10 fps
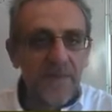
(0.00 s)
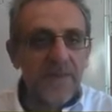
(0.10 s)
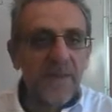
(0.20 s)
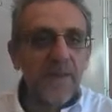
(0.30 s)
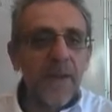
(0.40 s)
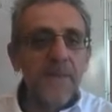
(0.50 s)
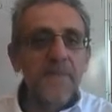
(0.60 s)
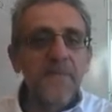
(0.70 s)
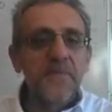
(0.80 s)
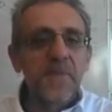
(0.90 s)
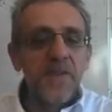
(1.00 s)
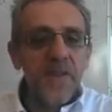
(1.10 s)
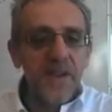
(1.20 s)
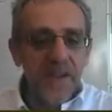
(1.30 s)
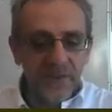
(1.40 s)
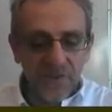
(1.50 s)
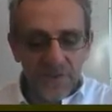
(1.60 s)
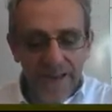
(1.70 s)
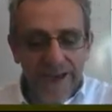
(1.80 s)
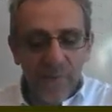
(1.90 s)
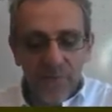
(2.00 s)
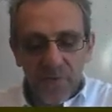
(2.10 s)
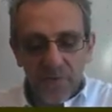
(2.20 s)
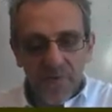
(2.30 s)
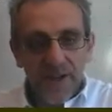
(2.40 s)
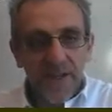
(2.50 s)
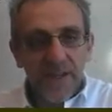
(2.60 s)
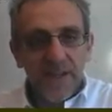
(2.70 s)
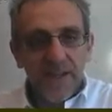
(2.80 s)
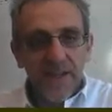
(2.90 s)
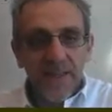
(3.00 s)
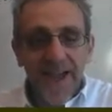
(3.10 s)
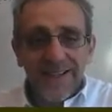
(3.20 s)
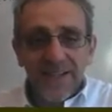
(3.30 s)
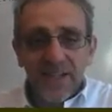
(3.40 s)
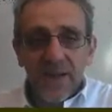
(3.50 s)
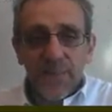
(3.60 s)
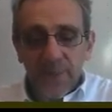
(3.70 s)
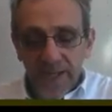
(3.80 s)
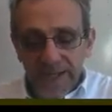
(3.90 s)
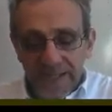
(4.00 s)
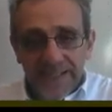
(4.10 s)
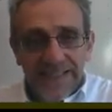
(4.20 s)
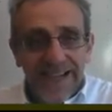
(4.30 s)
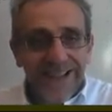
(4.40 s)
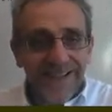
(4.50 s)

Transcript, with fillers: Okay? And so now when we run it, that's going to print inside the